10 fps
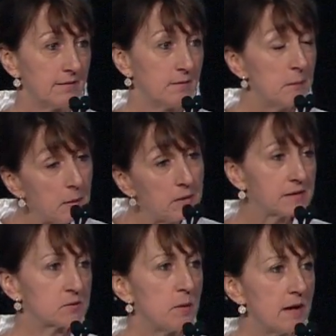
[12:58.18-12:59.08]

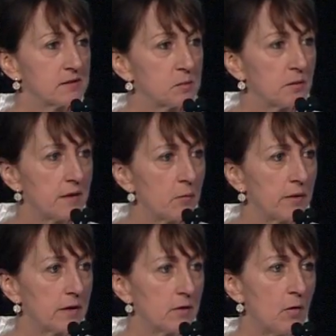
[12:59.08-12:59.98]
it's possible that we
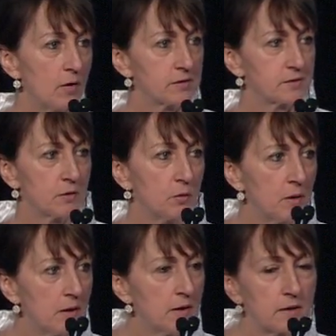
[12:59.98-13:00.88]
can also
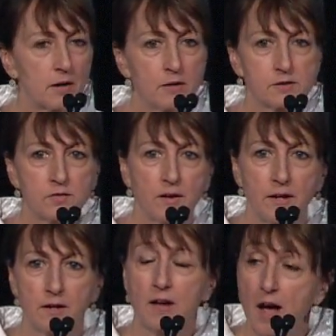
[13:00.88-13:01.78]
cultivate
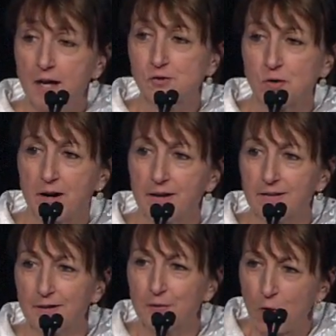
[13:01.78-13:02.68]

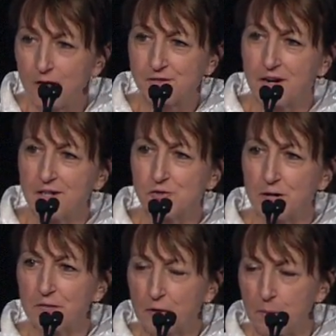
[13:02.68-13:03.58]
a large cadre
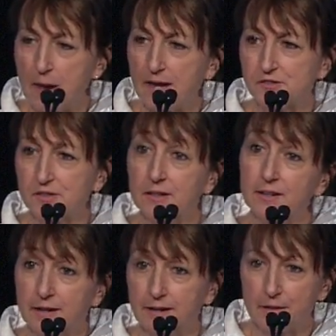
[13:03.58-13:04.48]
of compassionate
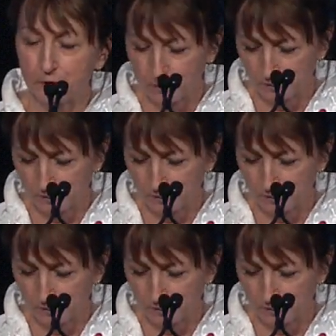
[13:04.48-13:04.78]
and ethical